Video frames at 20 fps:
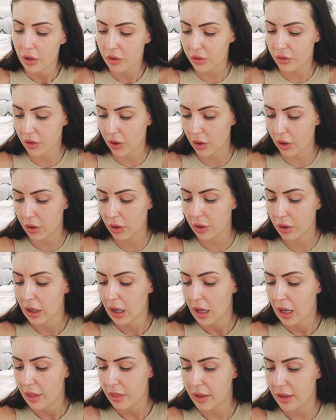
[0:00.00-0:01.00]
So
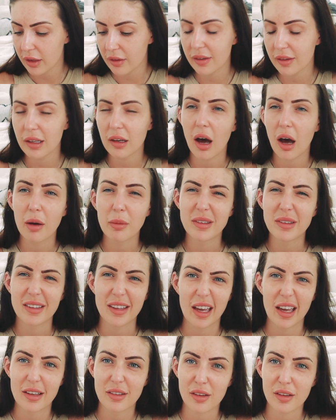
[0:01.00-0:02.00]
this, I would
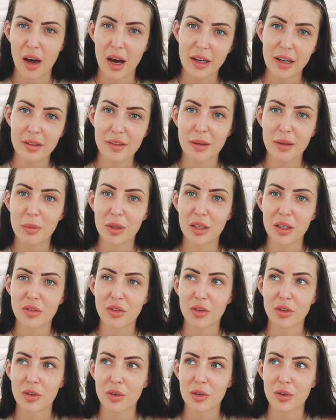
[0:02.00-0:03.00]
say, is kind of similar
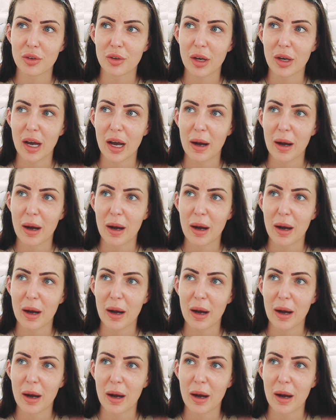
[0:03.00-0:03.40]
to,